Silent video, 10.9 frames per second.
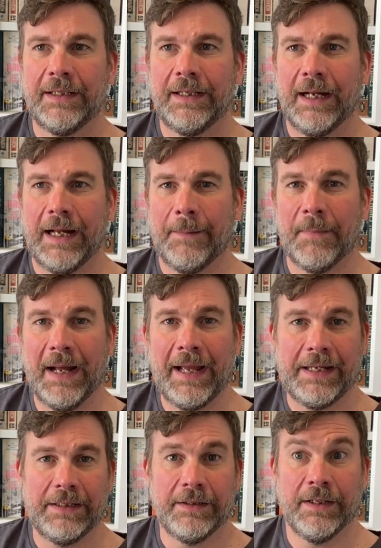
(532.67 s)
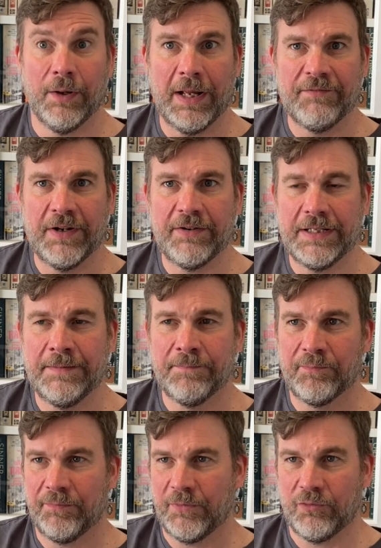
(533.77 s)
a very
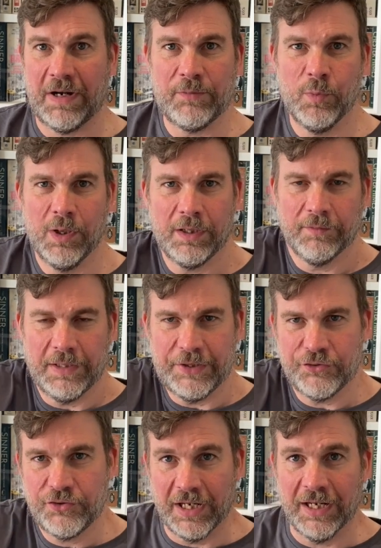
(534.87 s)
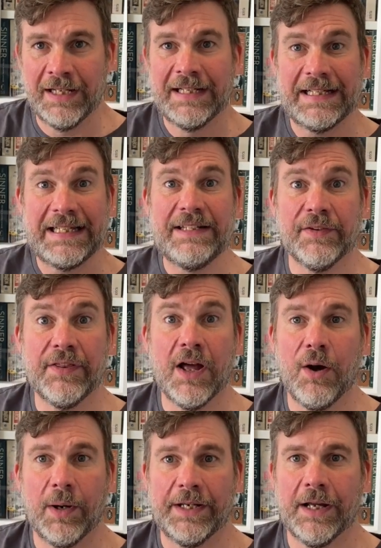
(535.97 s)
great work of literature, even
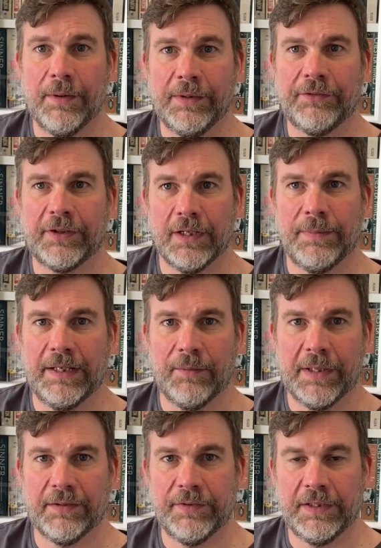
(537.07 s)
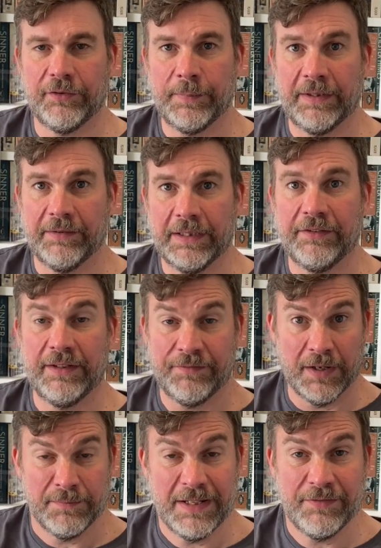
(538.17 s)
though I know it's going to be a wonderful experience
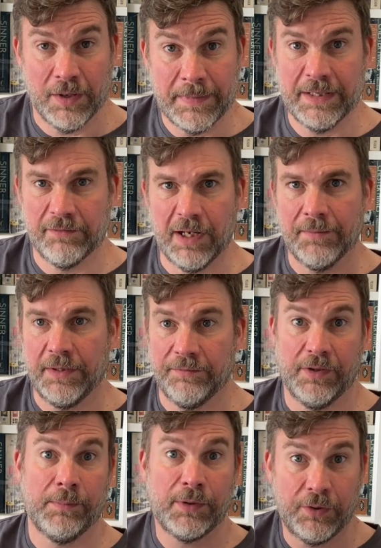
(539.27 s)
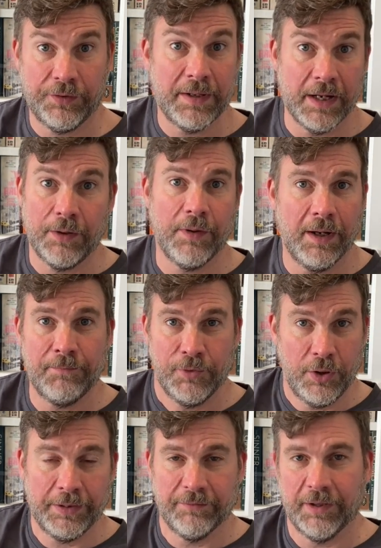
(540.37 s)
if I'm in the right mood for it. Because I know that I'm
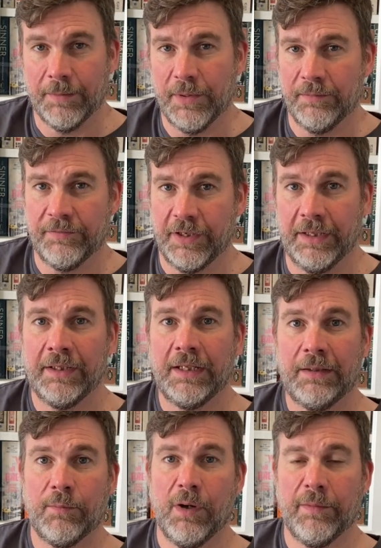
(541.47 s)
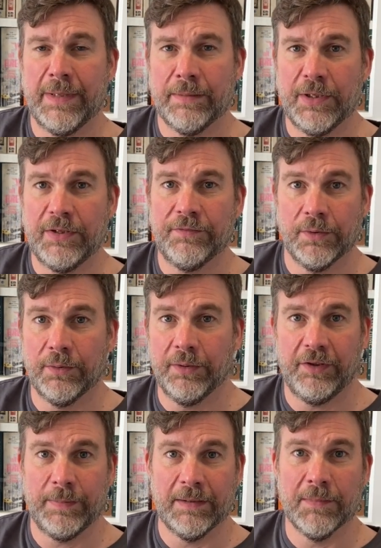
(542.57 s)
not in the right mood for it. What I'm in the mood for
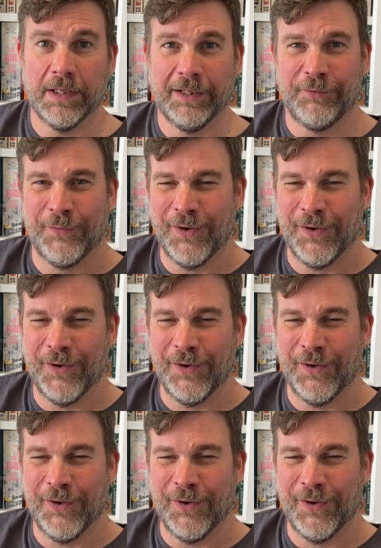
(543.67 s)
is a bit of mindless